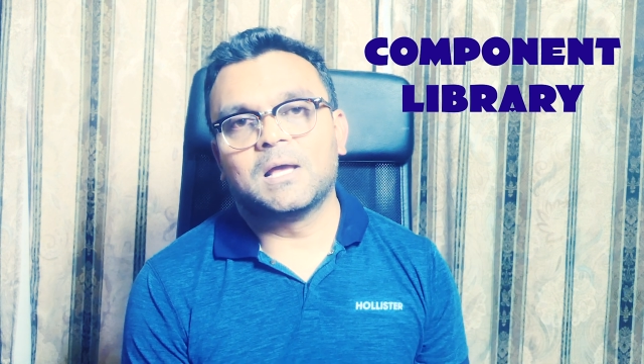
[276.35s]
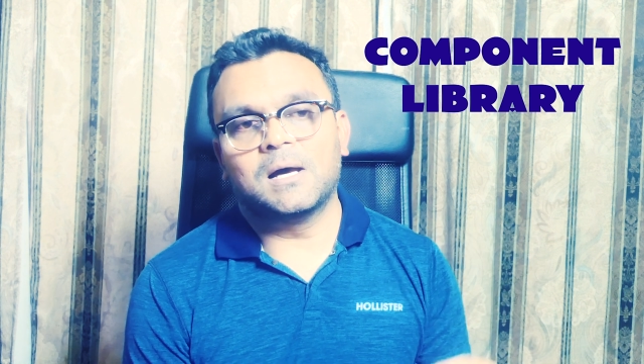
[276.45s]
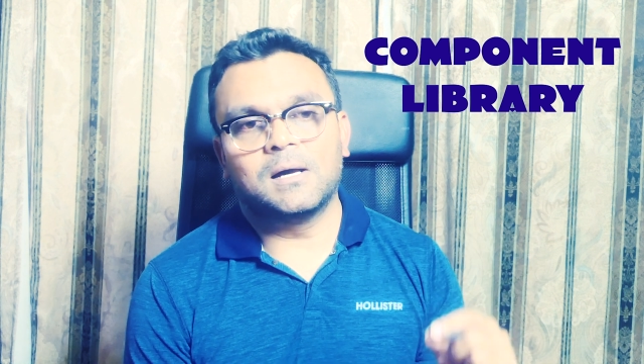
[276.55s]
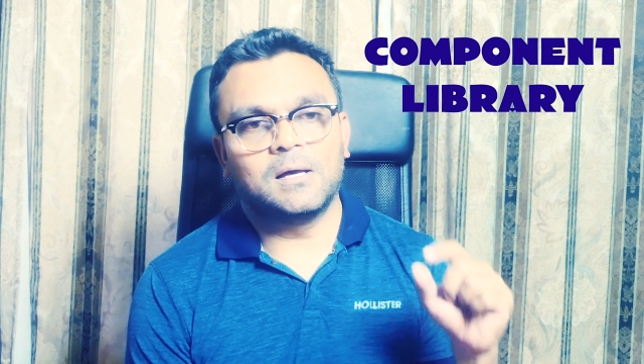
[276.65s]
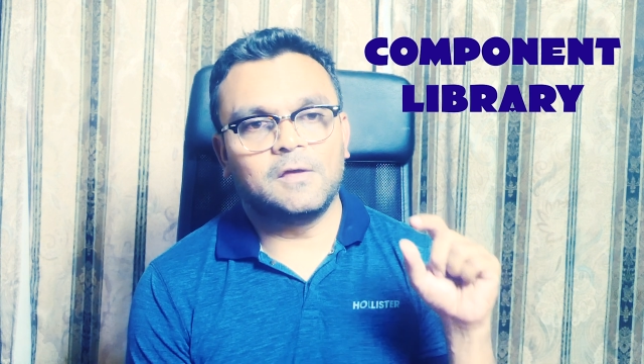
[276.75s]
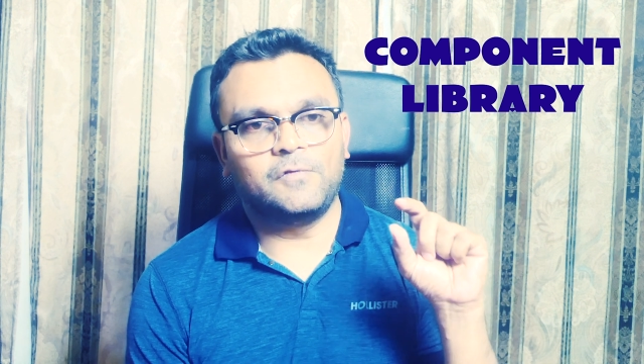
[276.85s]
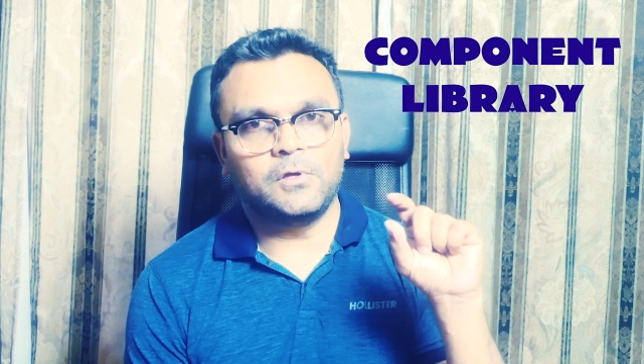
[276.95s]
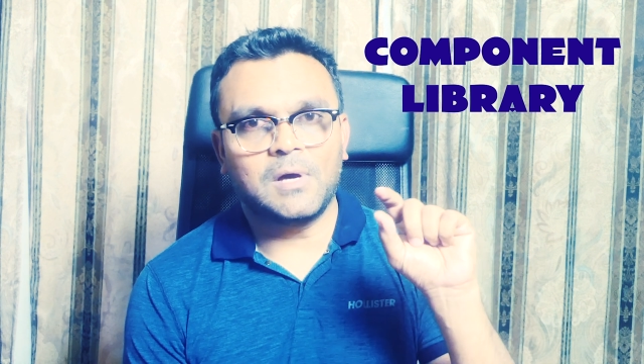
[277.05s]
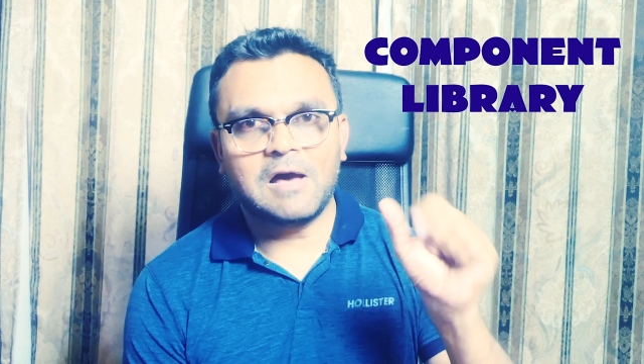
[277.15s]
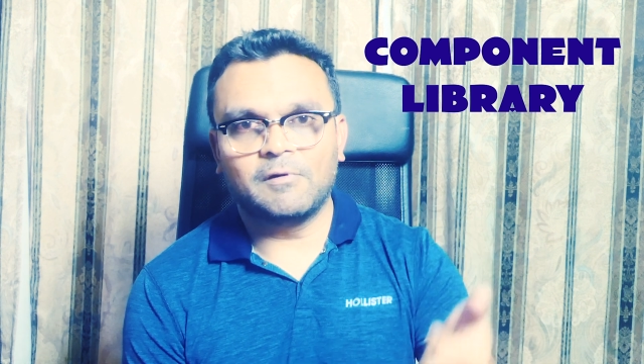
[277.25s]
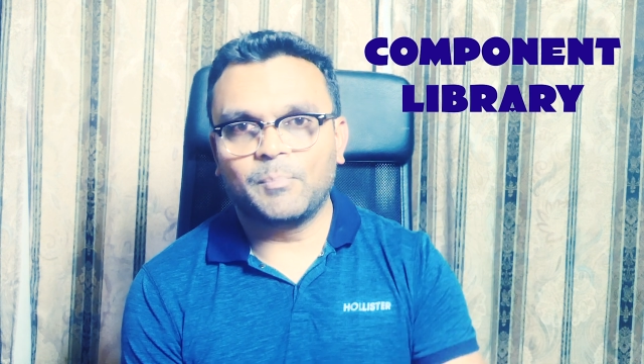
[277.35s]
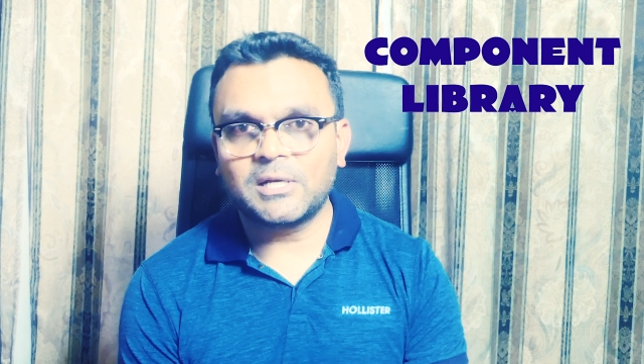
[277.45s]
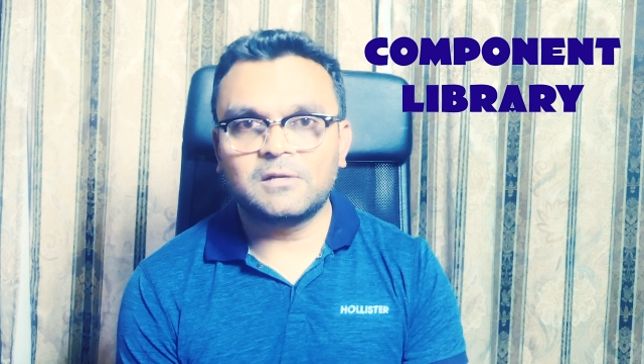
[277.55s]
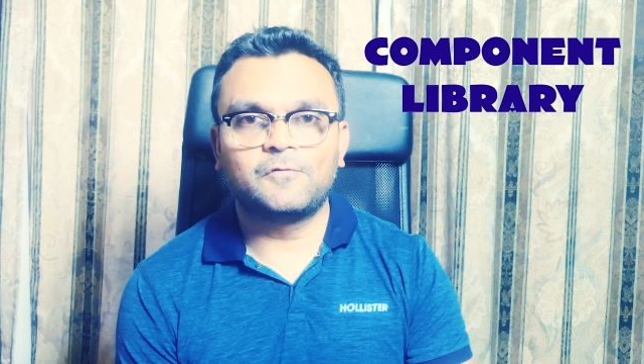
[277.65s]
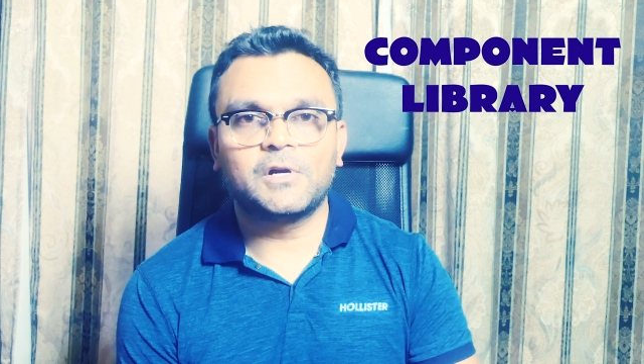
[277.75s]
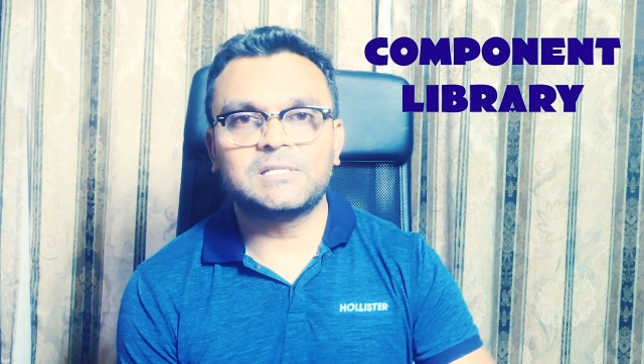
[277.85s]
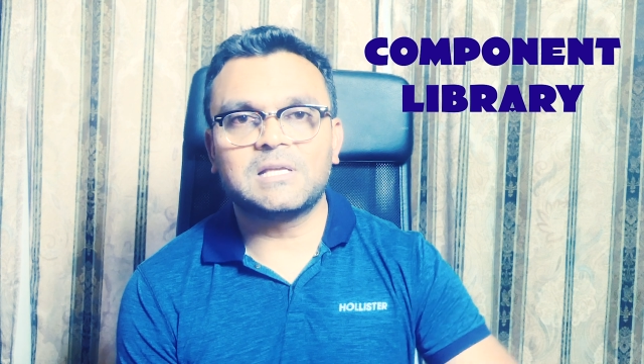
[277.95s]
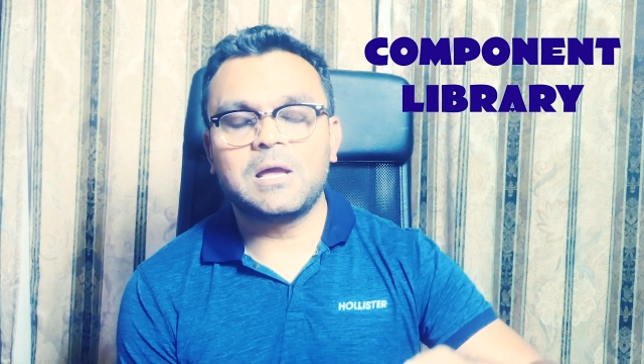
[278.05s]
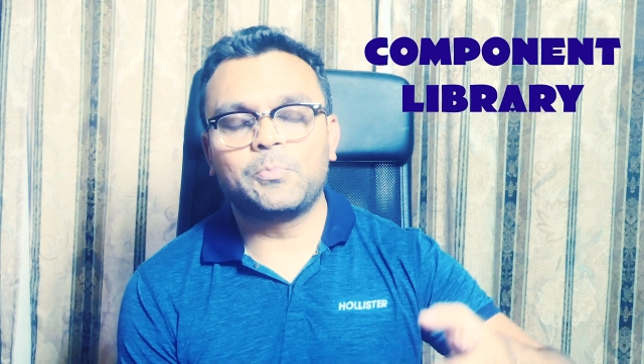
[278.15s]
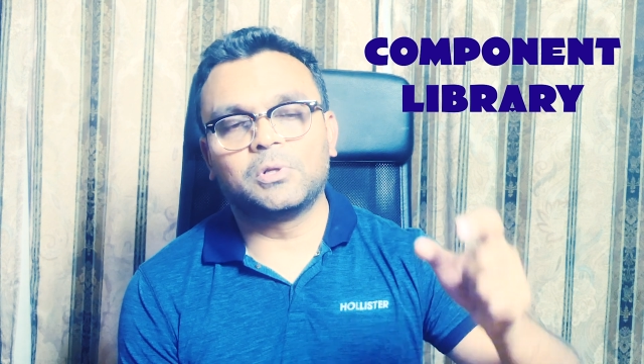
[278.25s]
Uh, if you have a button, for
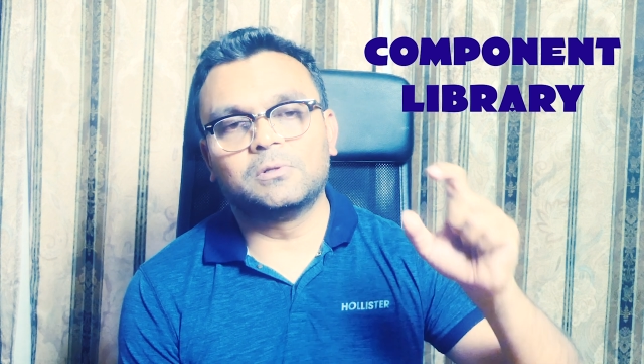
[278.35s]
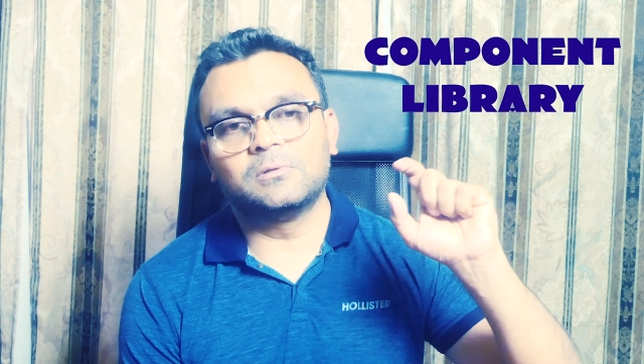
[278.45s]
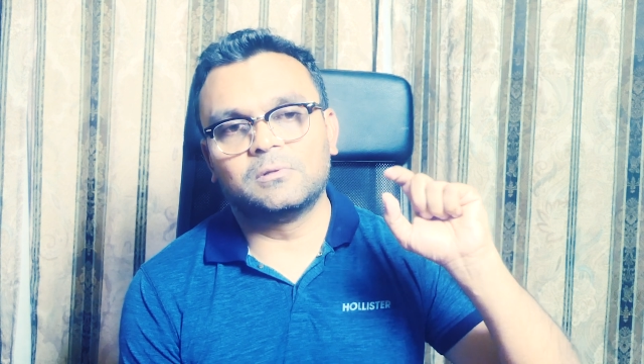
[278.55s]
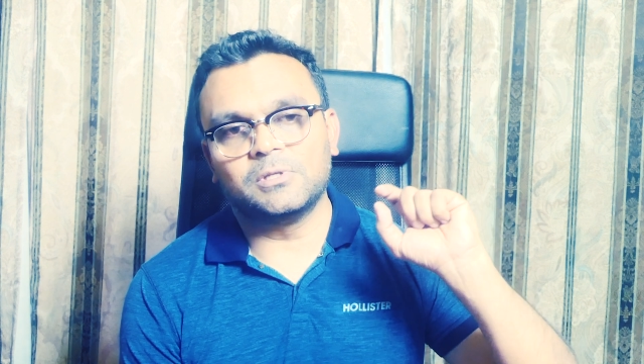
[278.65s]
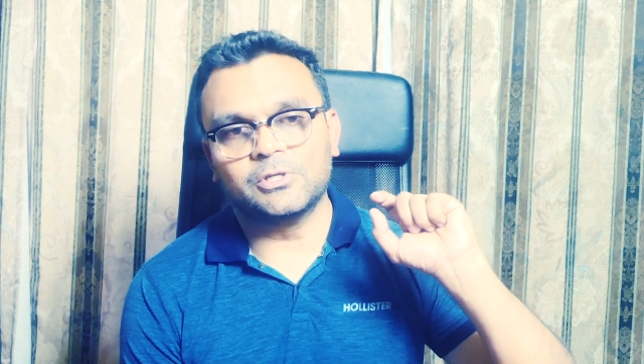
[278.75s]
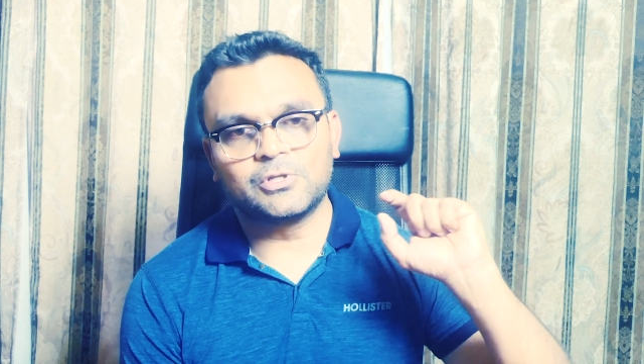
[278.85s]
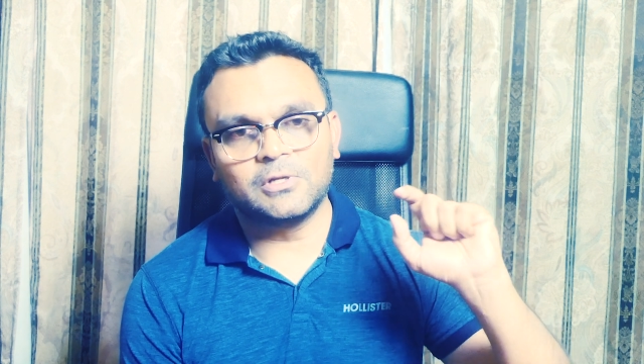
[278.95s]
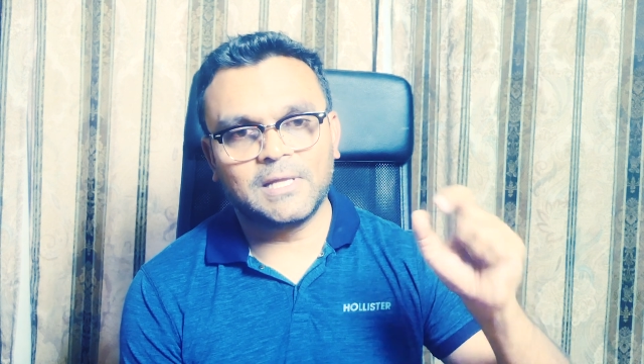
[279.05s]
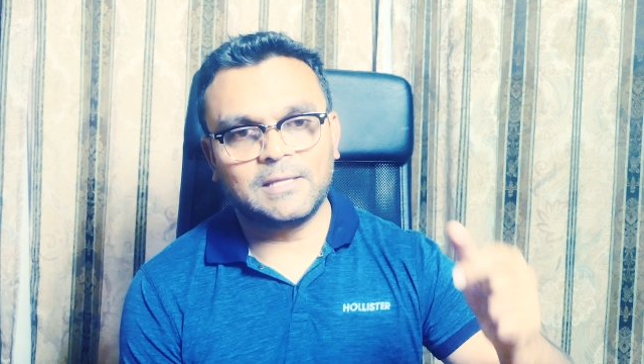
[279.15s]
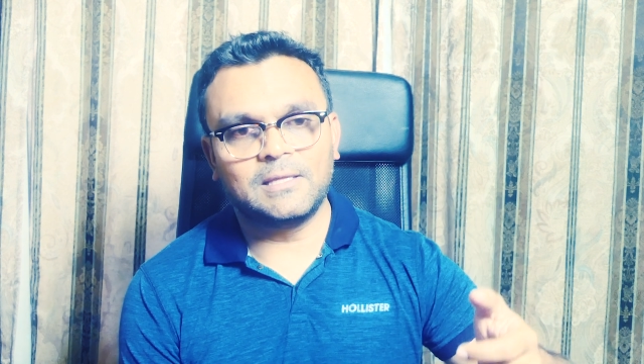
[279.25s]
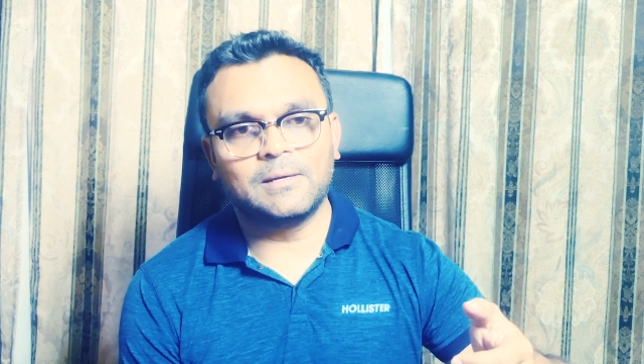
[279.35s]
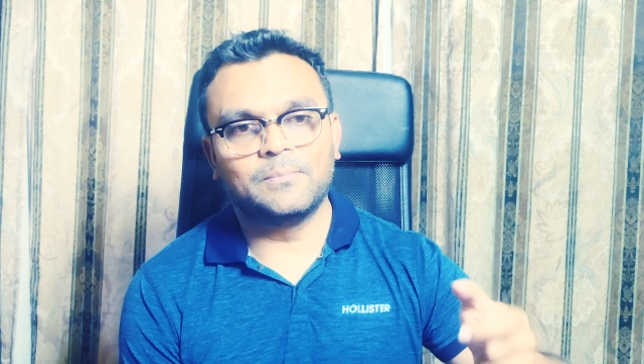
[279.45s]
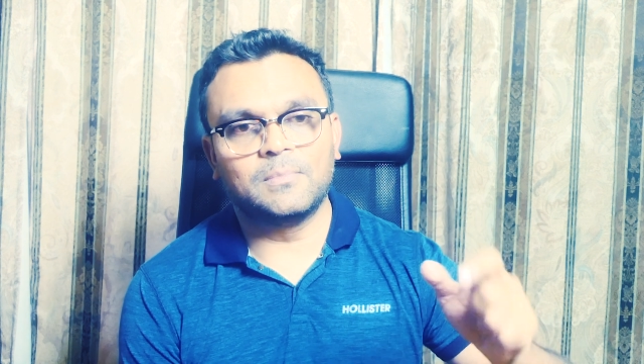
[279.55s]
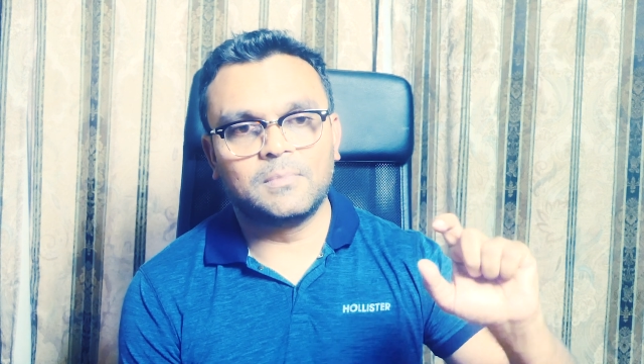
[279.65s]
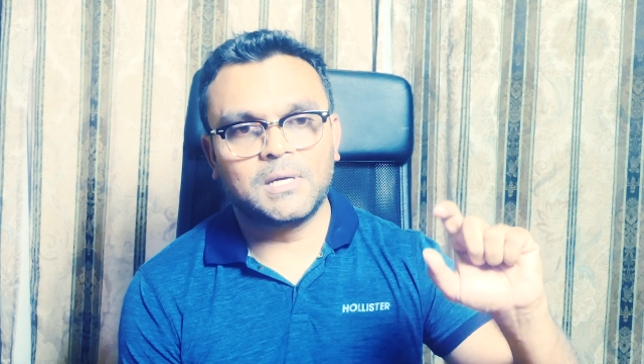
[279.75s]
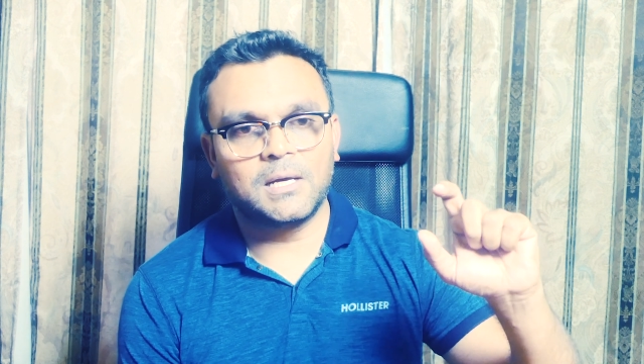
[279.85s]
example, you should let them